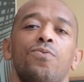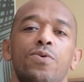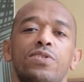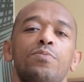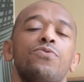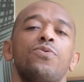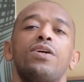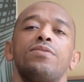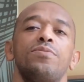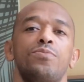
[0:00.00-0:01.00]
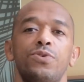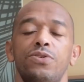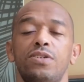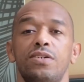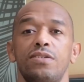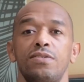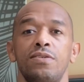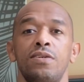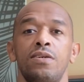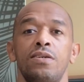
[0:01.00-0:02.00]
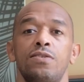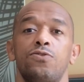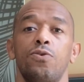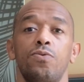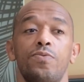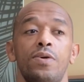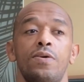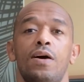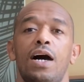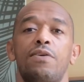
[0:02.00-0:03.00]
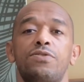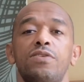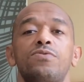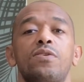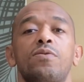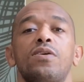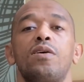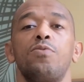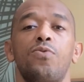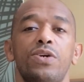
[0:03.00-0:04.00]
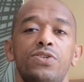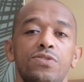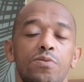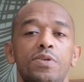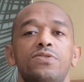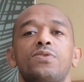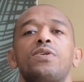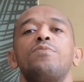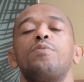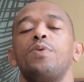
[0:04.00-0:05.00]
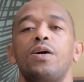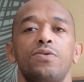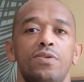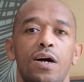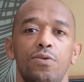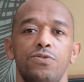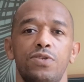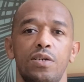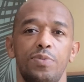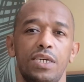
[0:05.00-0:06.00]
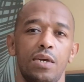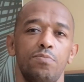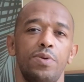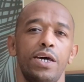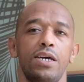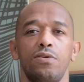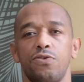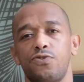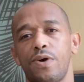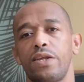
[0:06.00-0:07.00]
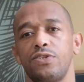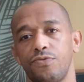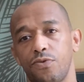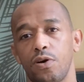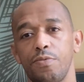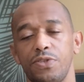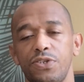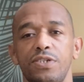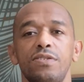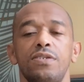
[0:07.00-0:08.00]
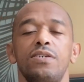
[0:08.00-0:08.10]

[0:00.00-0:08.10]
What's up everyone, Renew here. So I received a couple questions on my Instagram about how to set up a game plan or strategy for competition.